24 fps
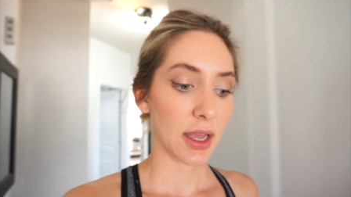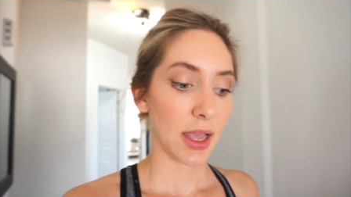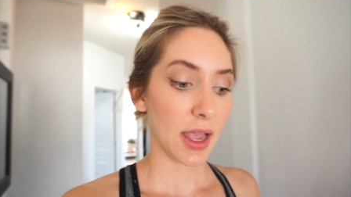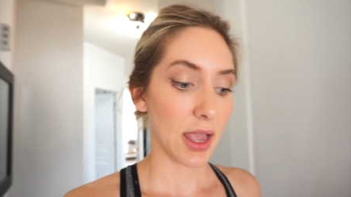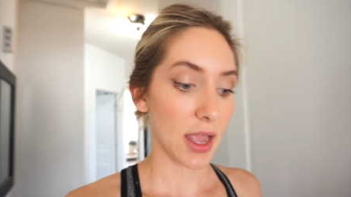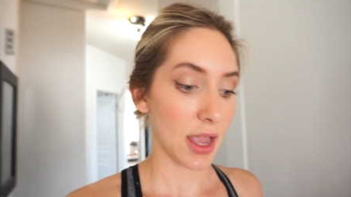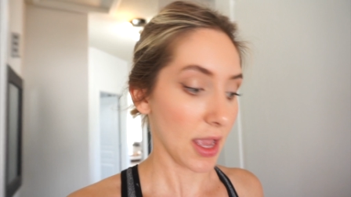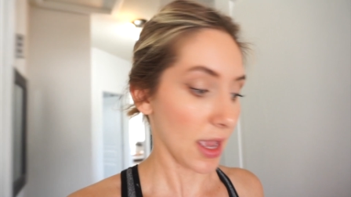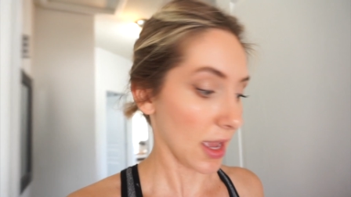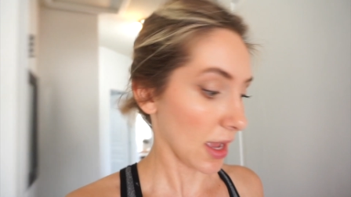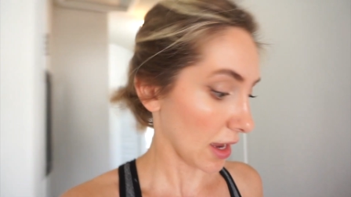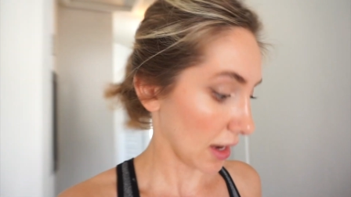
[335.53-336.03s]

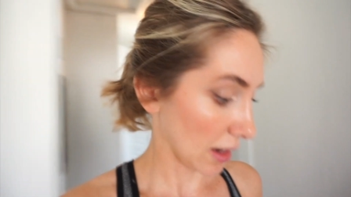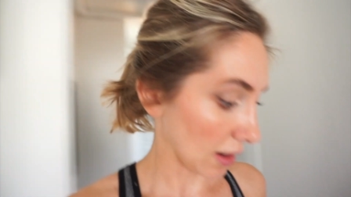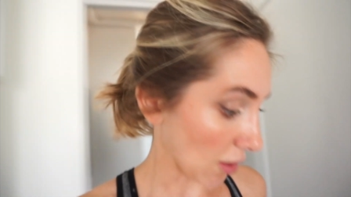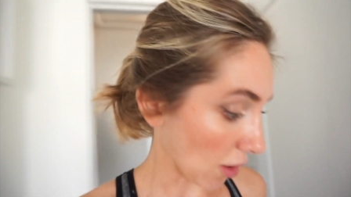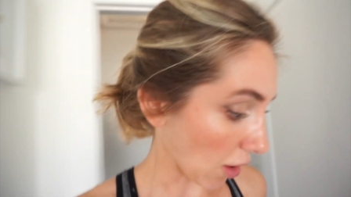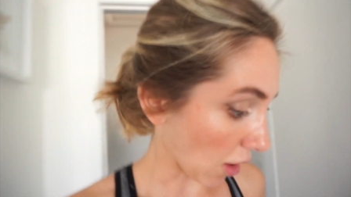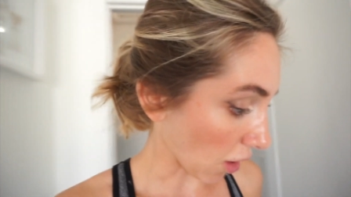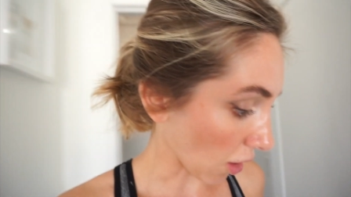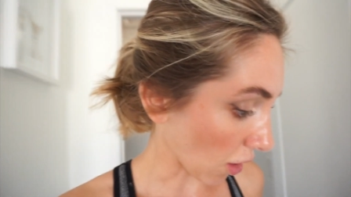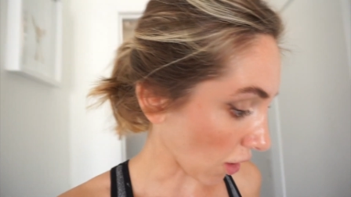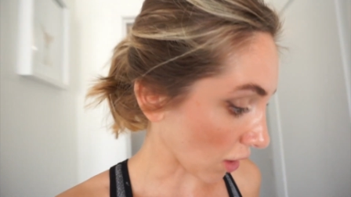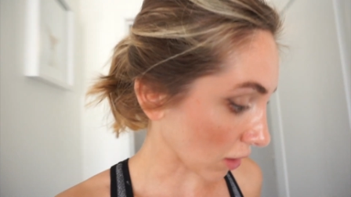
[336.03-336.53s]
And
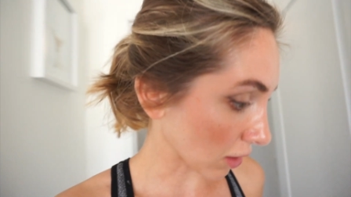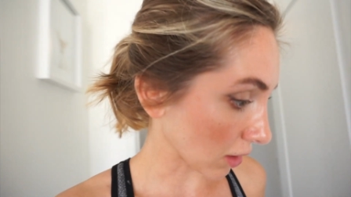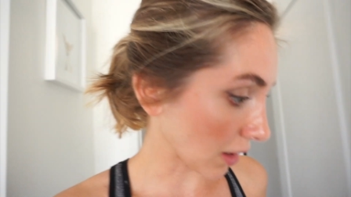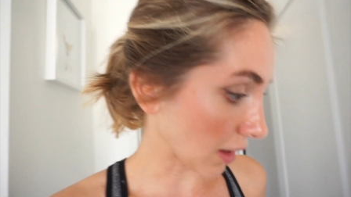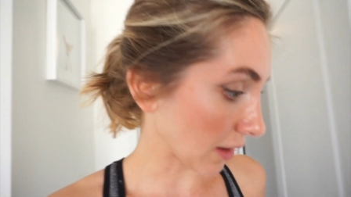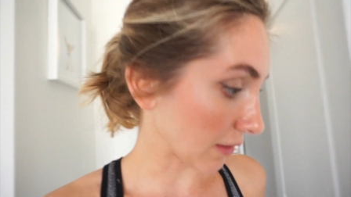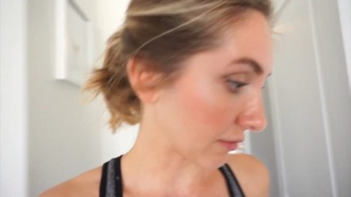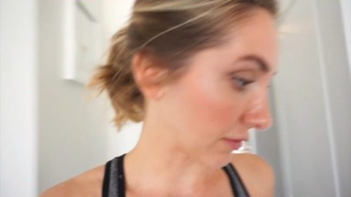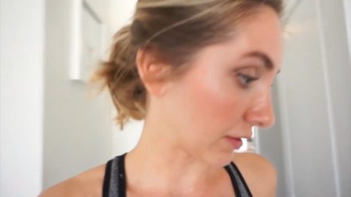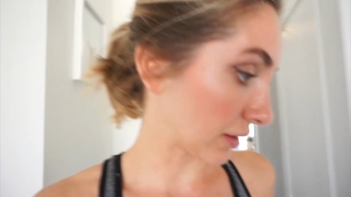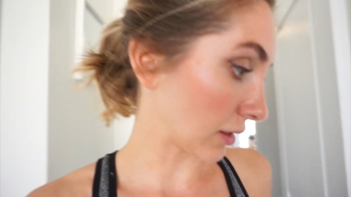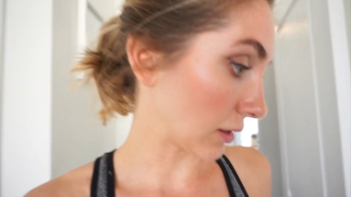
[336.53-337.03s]
all
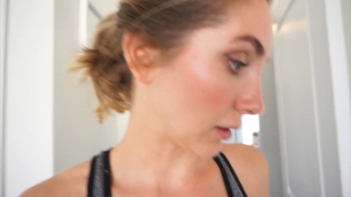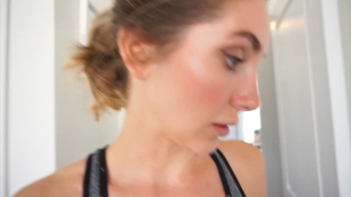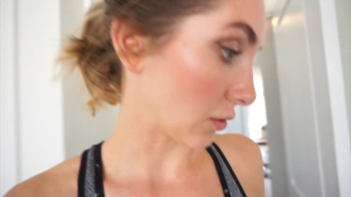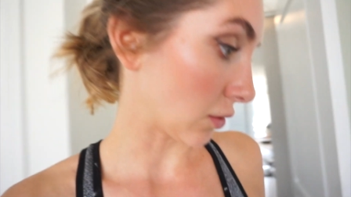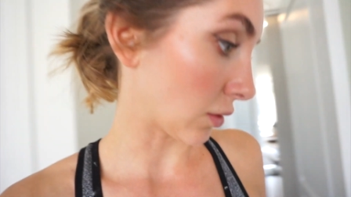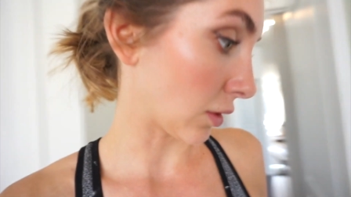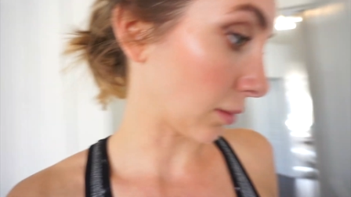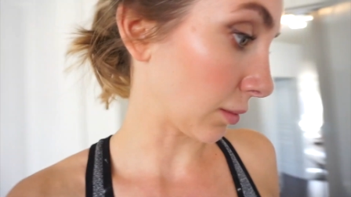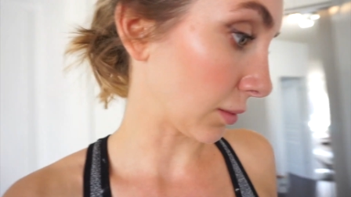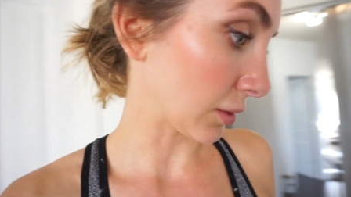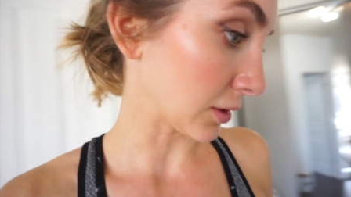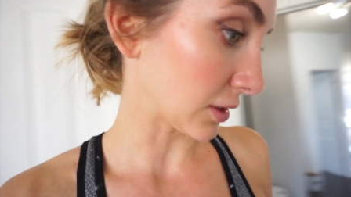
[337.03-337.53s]
of the
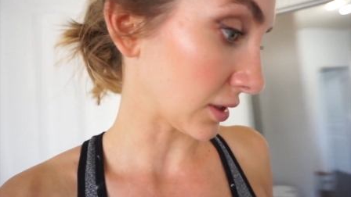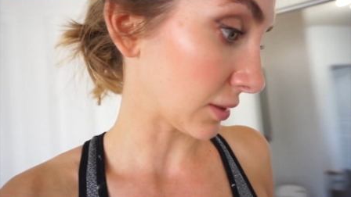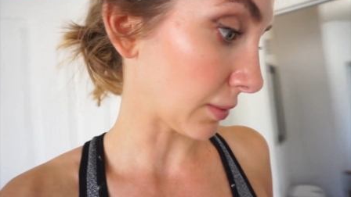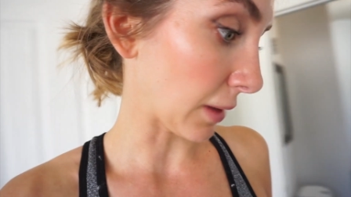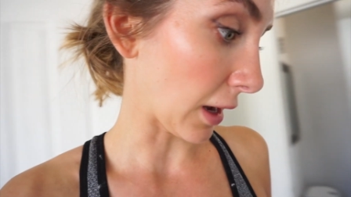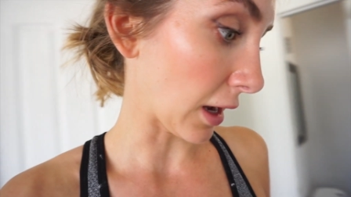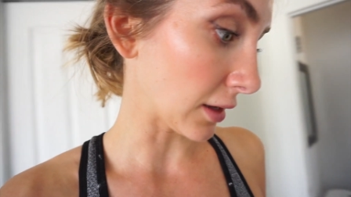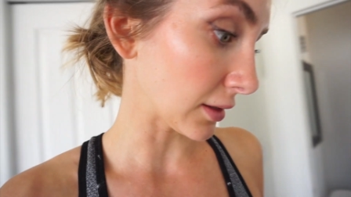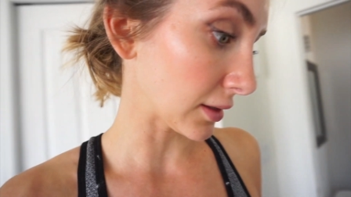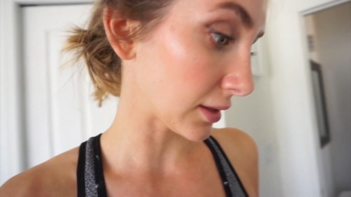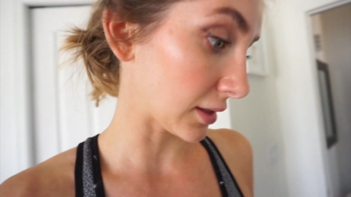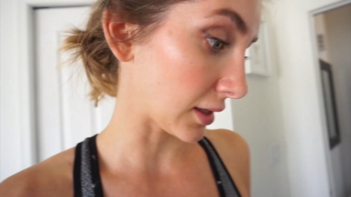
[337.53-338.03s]
normal
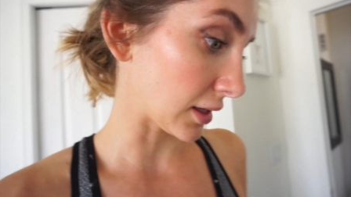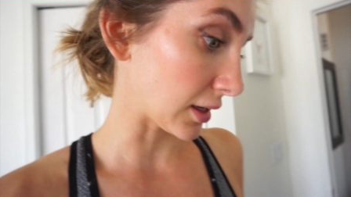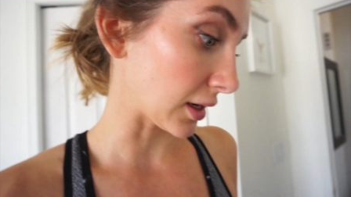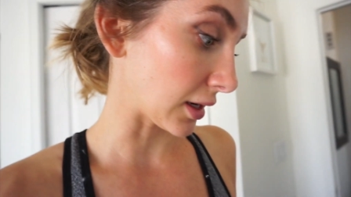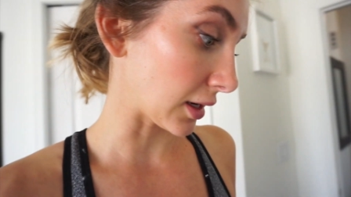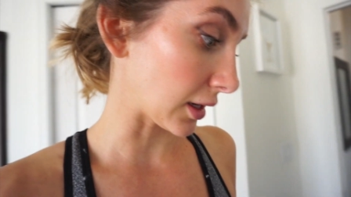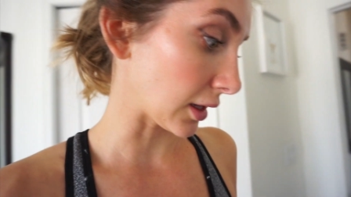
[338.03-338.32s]
spots that it